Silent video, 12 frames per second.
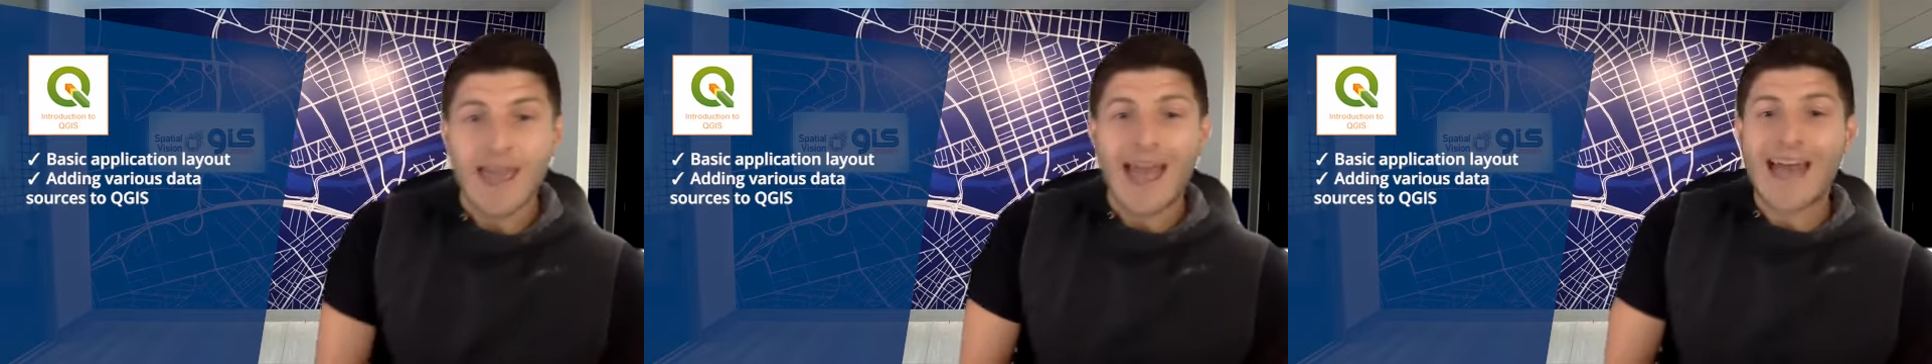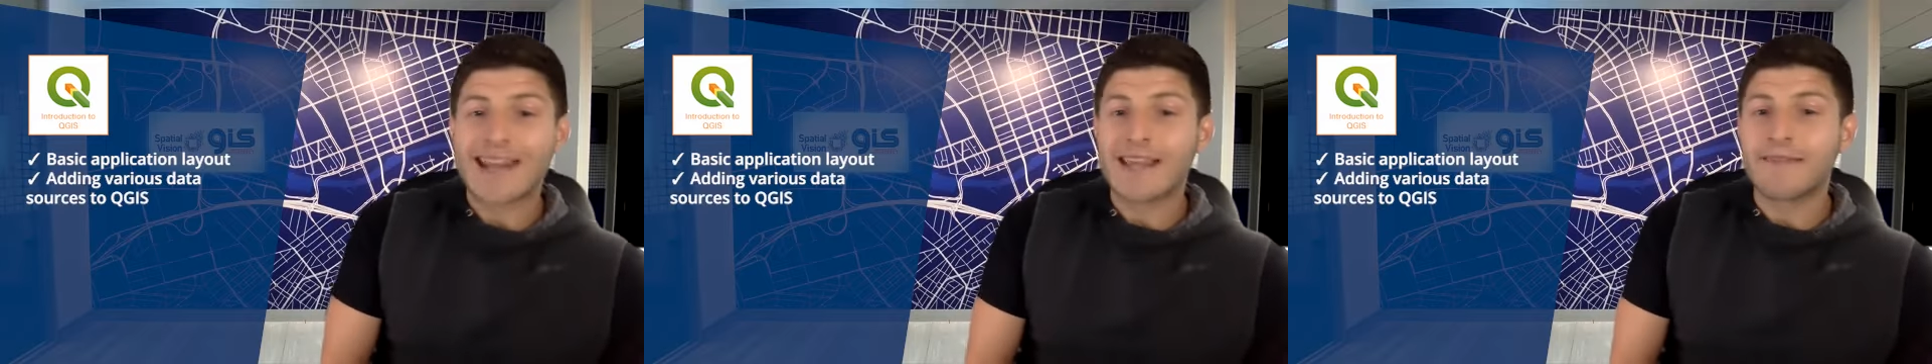
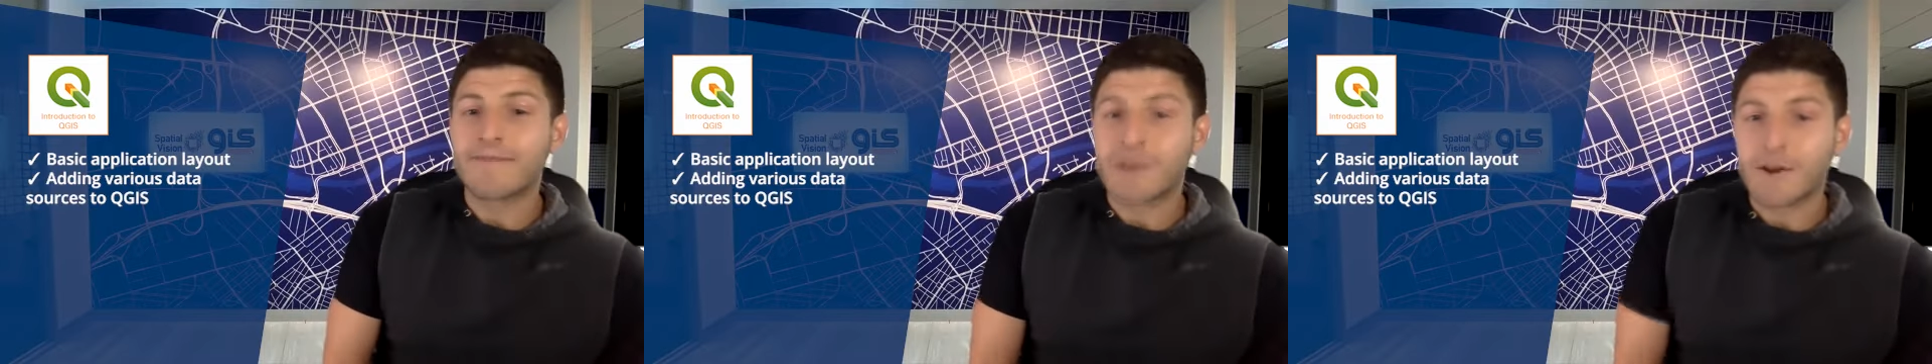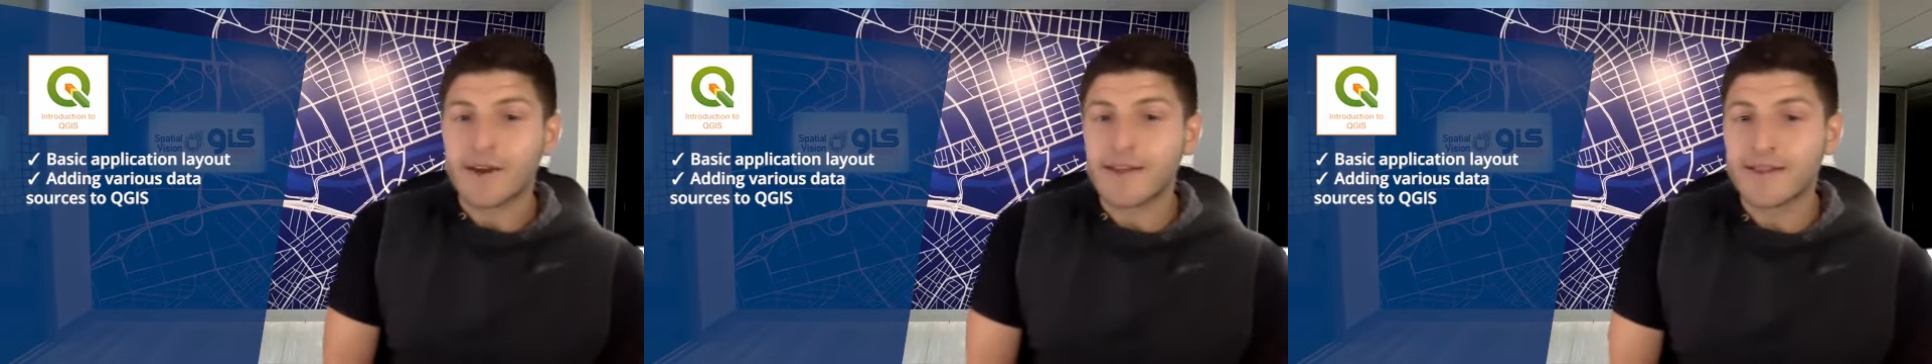adding
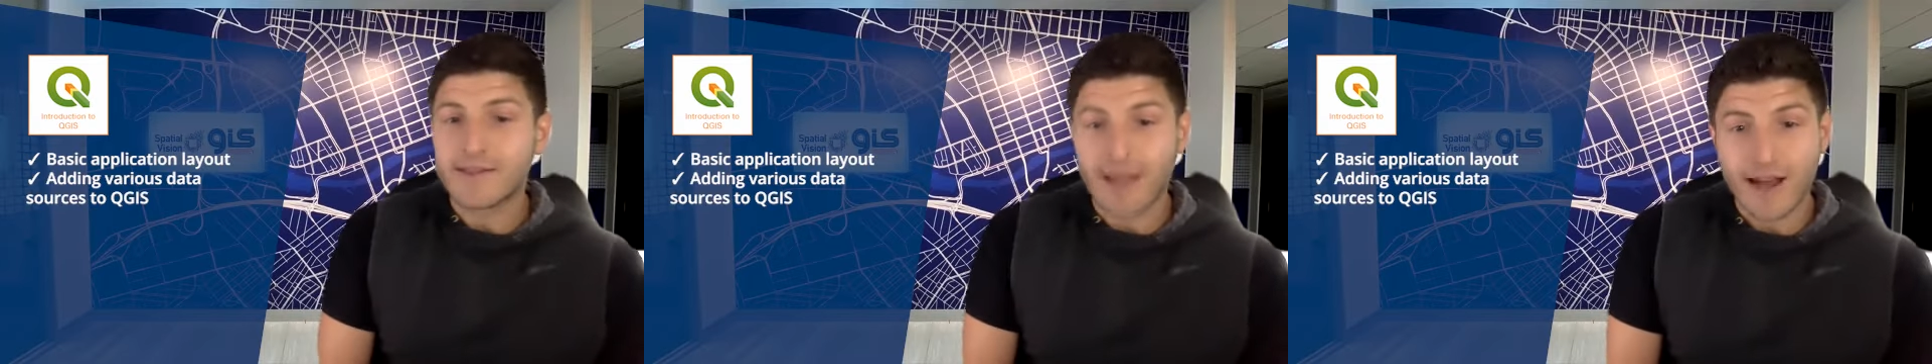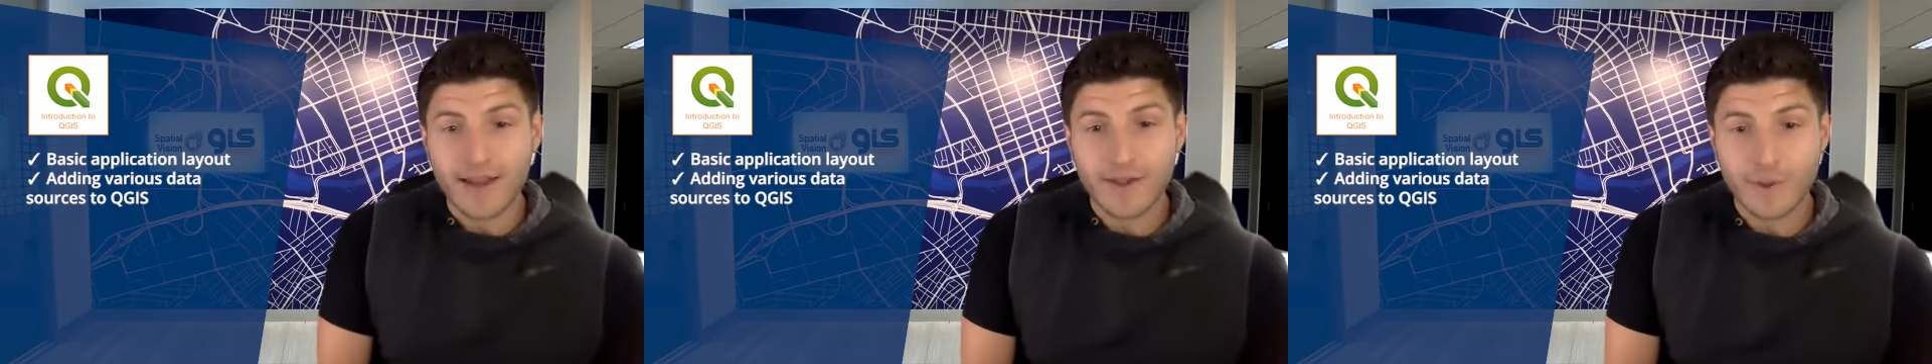various
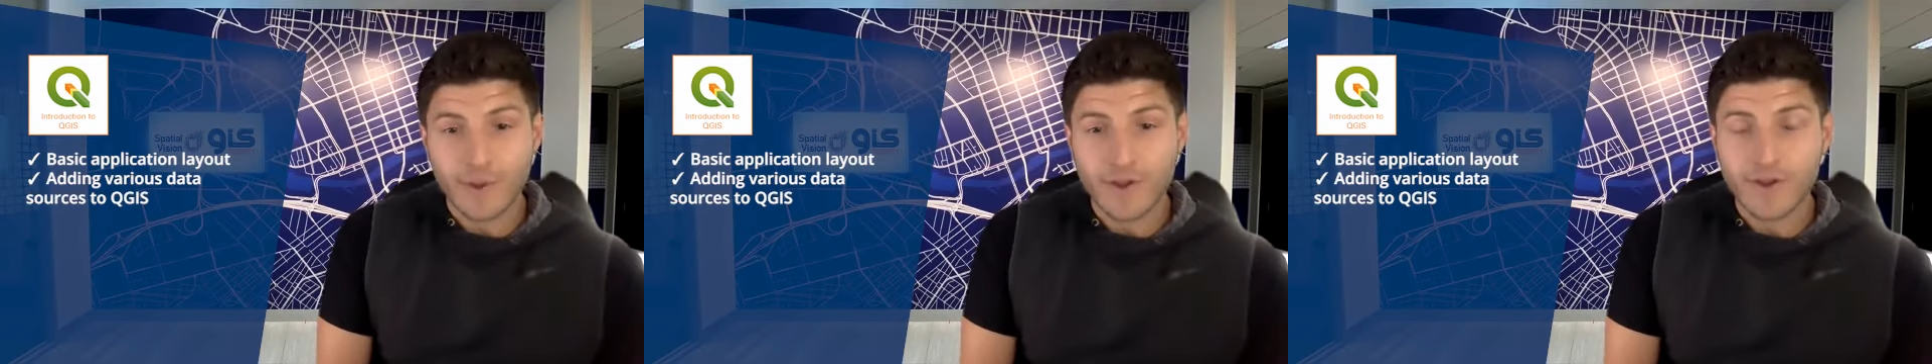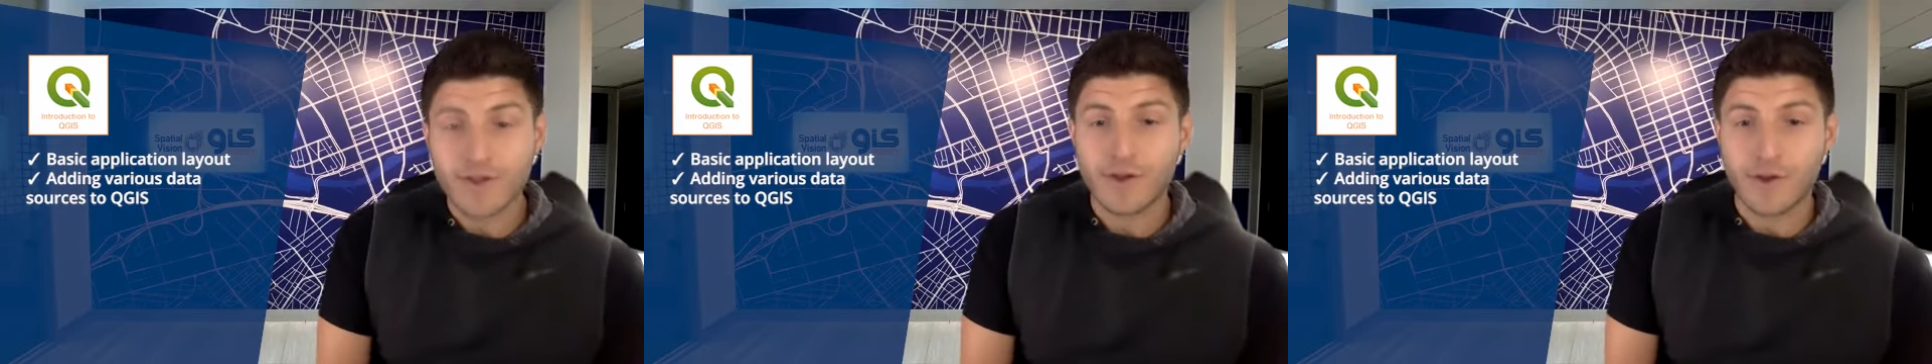data
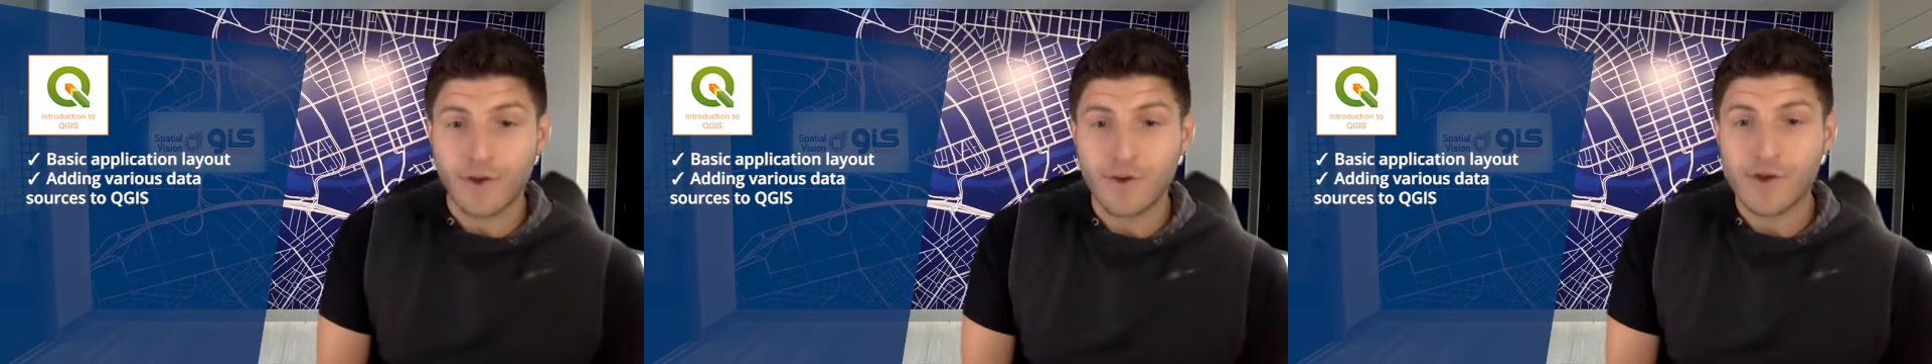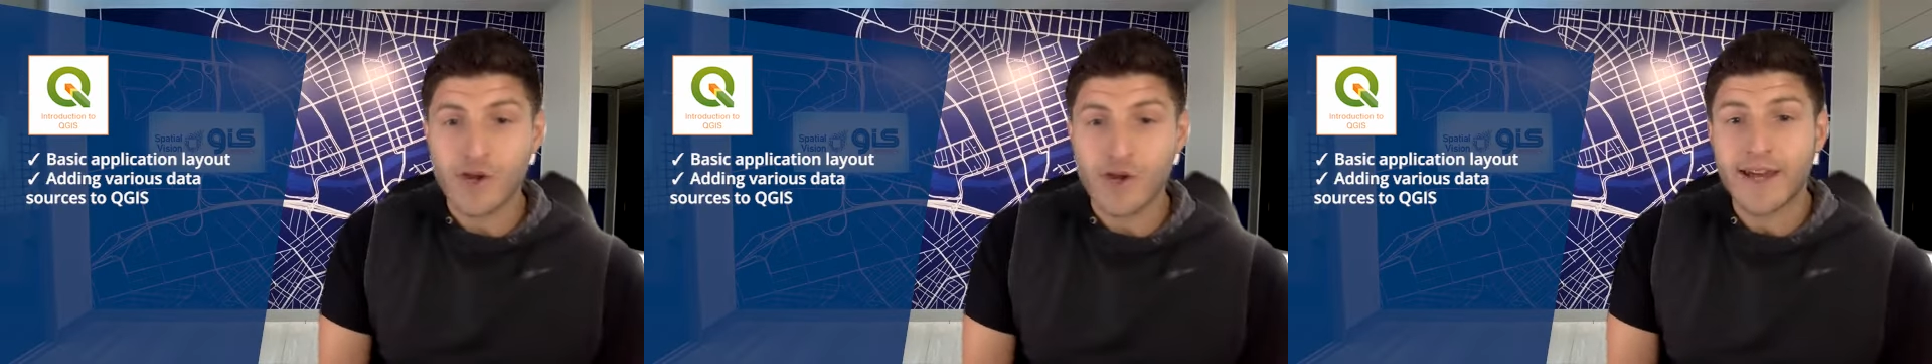sources to
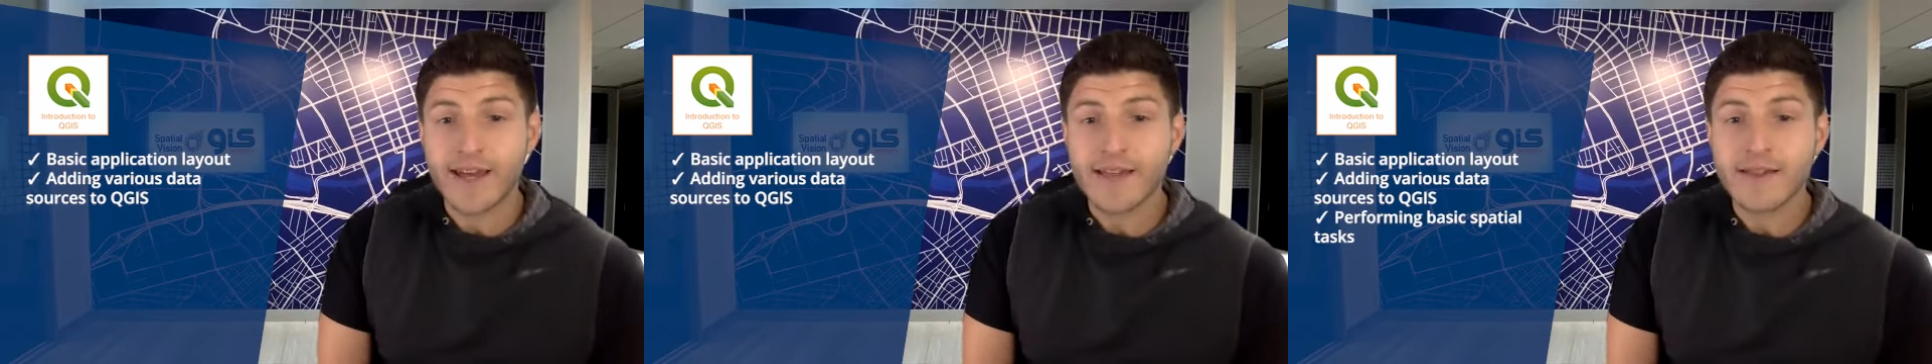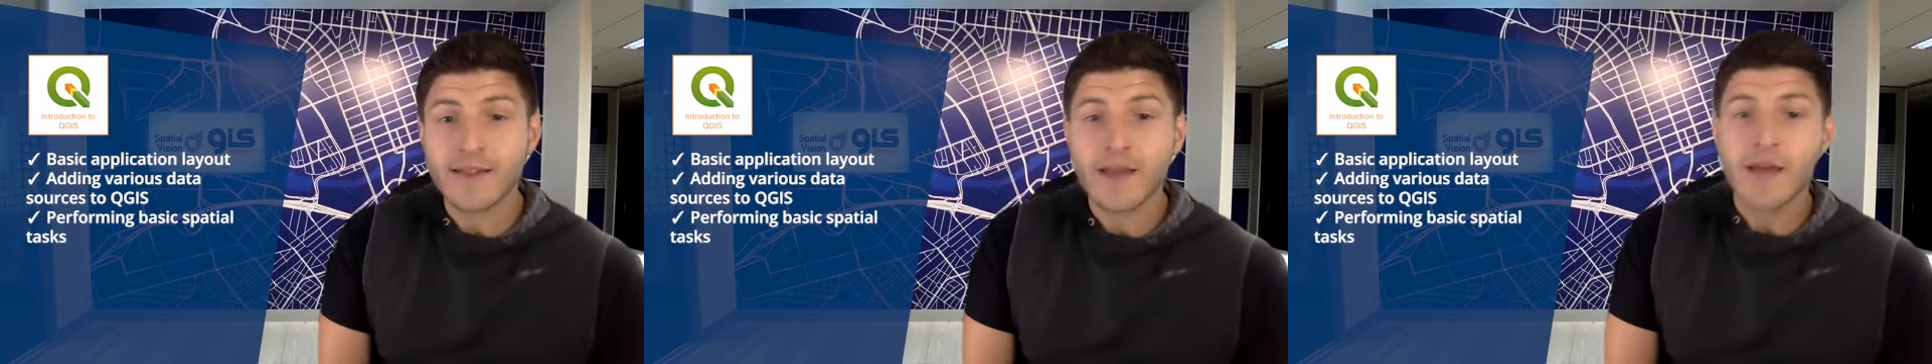
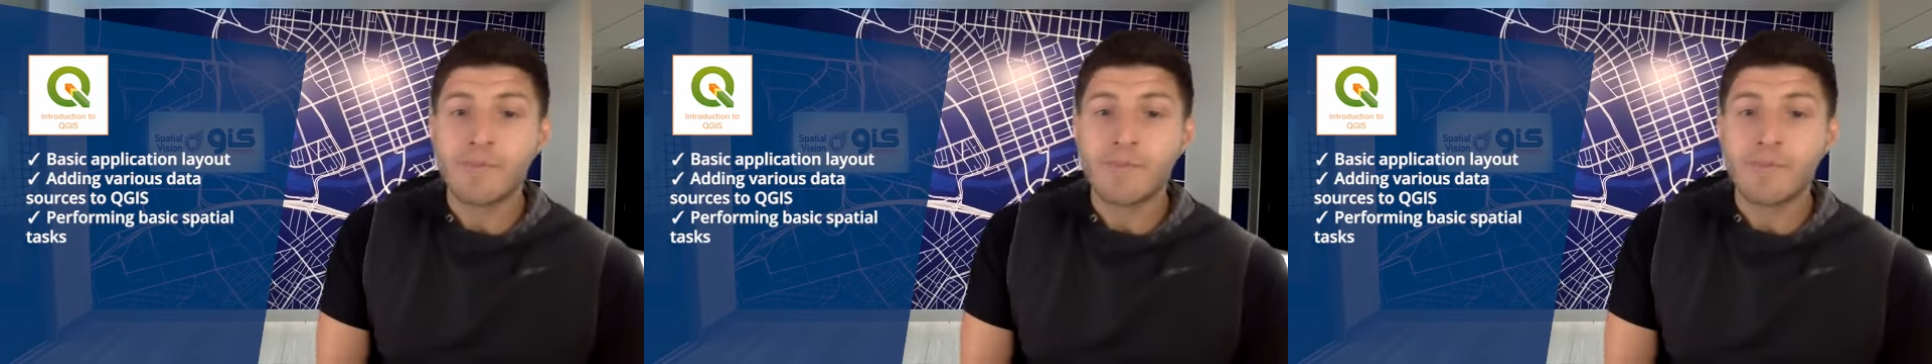QGIS,